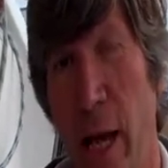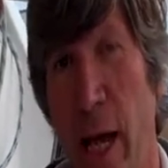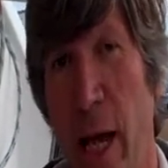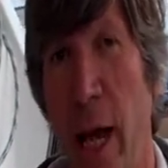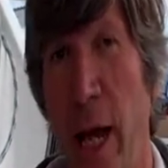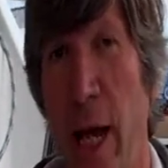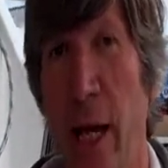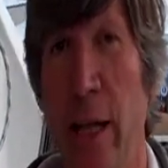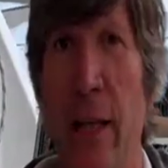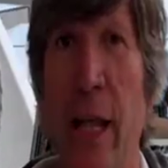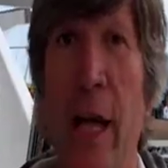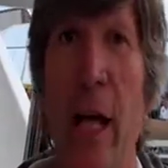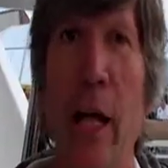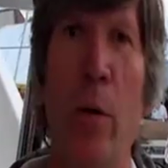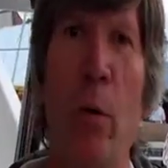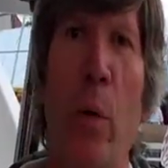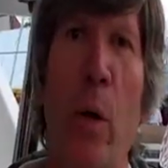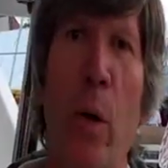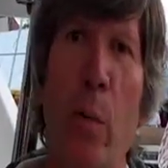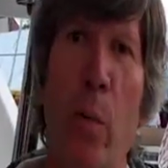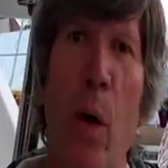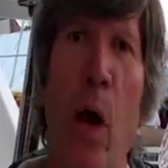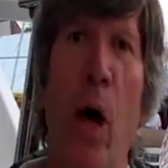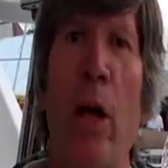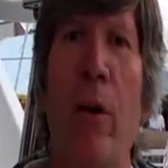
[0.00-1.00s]
and then
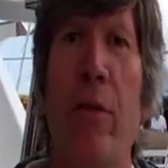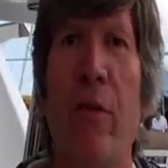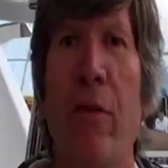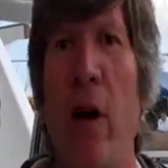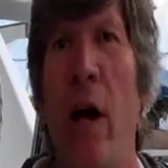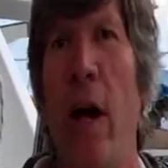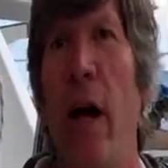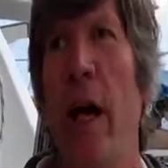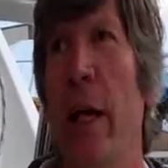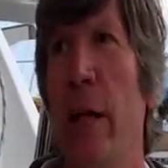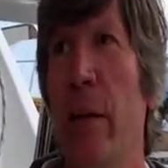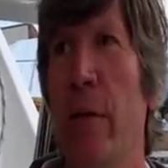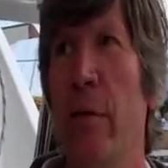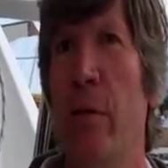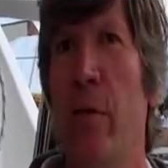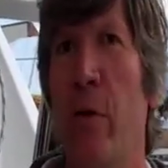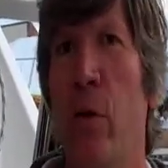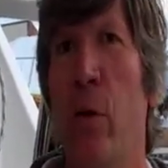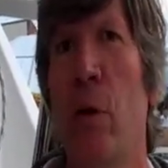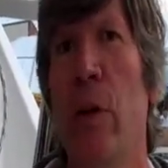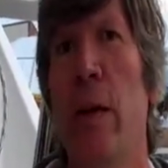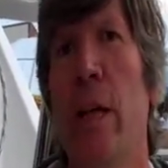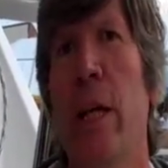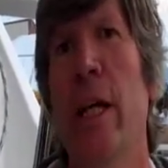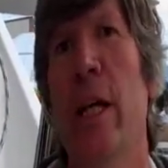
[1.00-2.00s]
we modify it
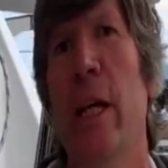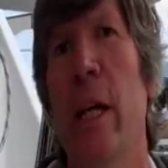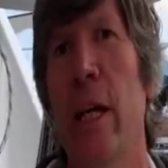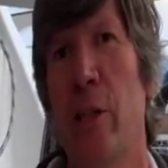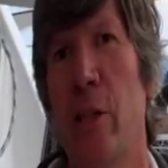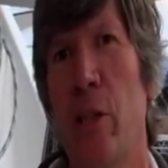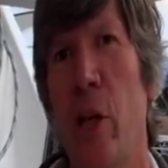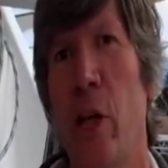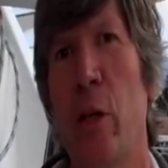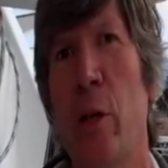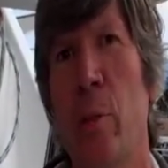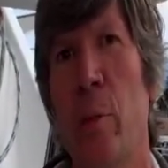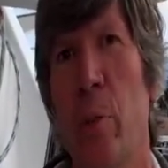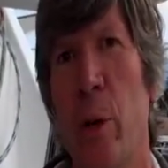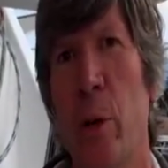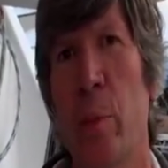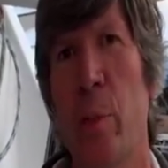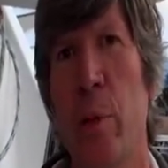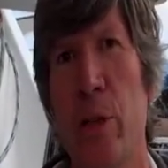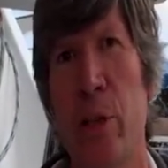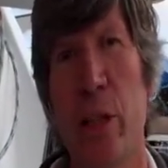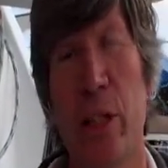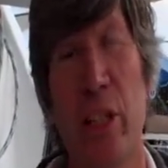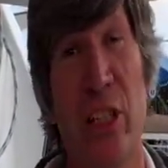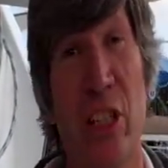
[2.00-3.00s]
for the charter
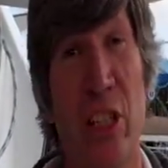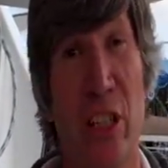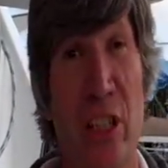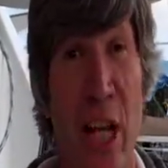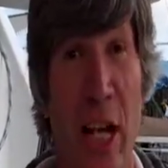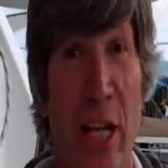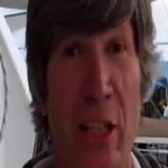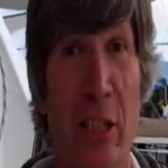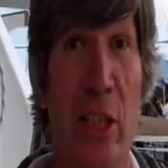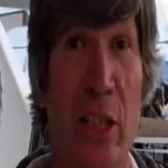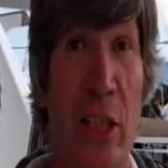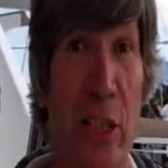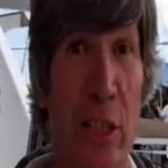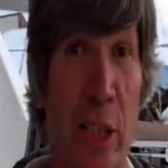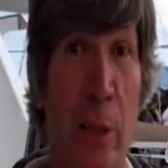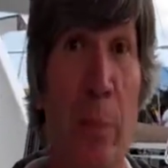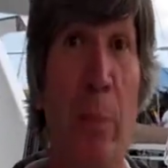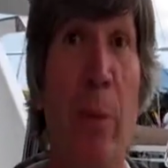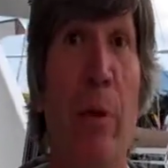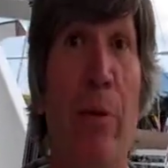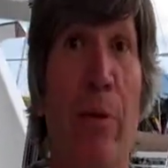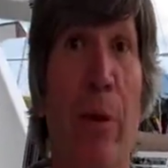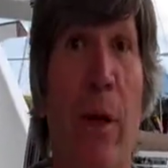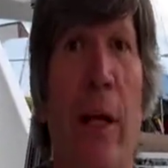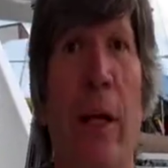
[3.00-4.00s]
purpose, because it's actually
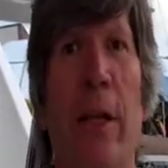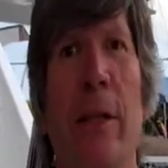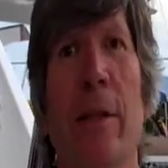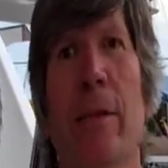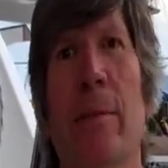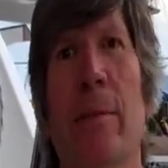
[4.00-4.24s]
simplified.